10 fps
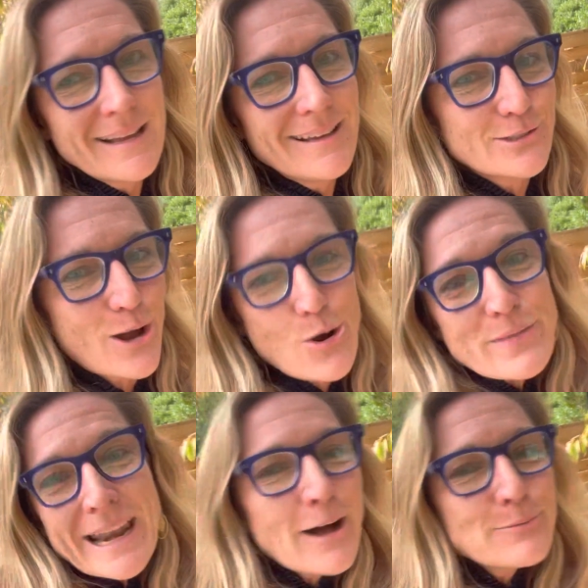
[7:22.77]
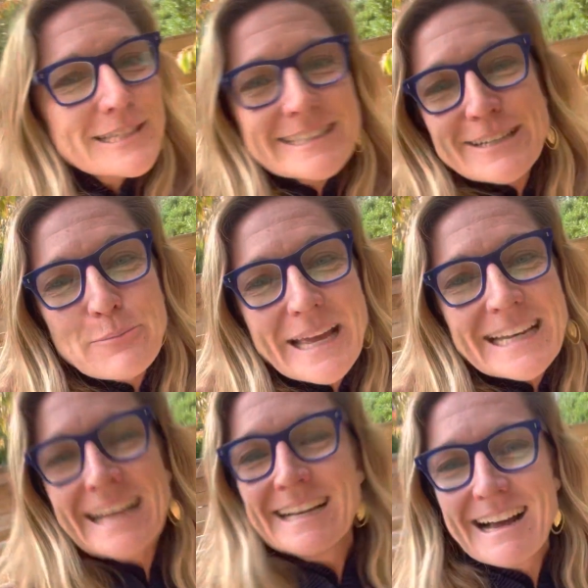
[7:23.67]
So I hope that helped a little bit
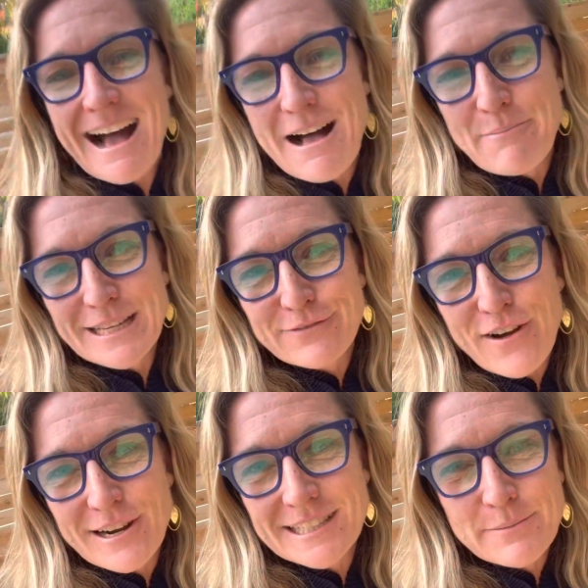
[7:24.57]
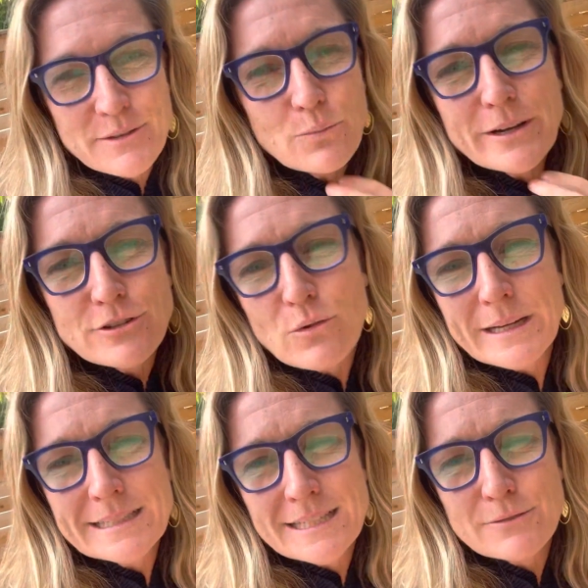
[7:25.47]
as far as some of the weird
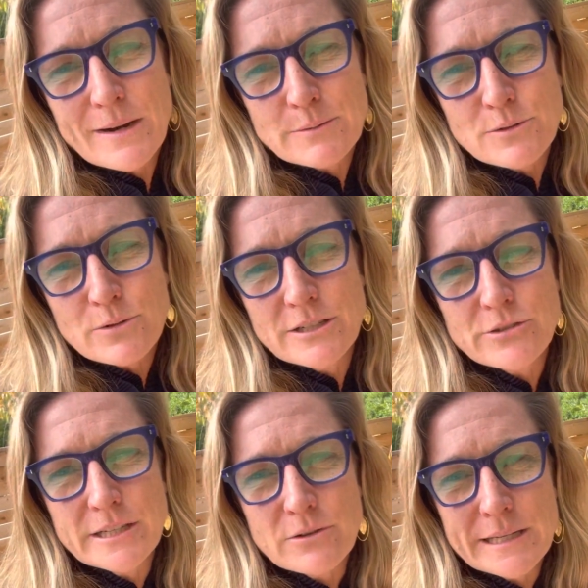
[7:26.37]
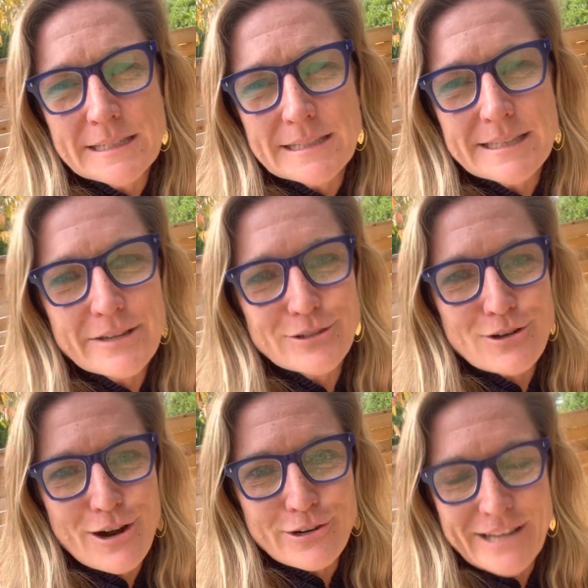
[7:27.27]
noises, respiratory tree noises that your
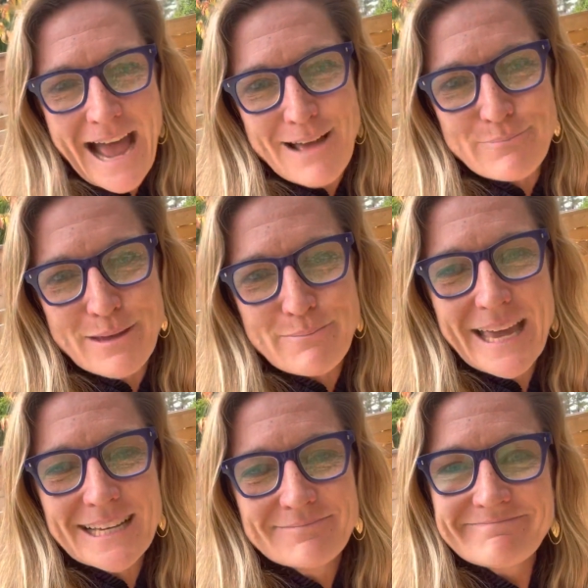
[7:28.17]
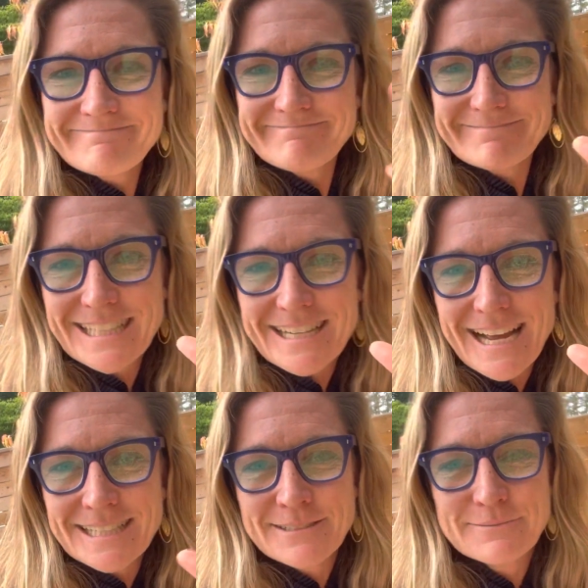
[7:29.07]
dog or cat may make. Thanks,
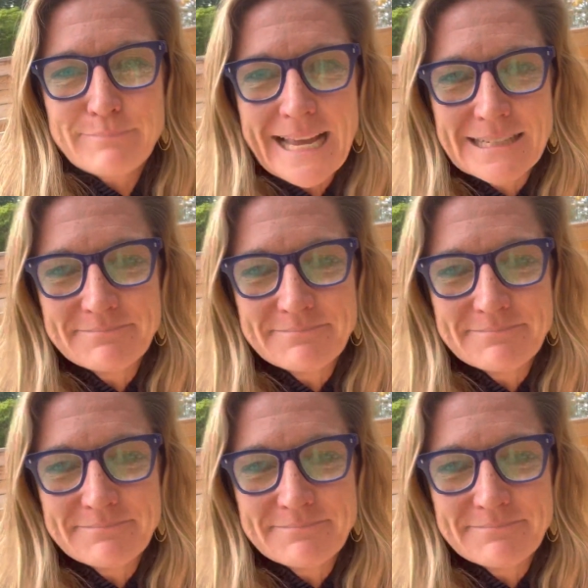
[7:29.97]
guys. Bye.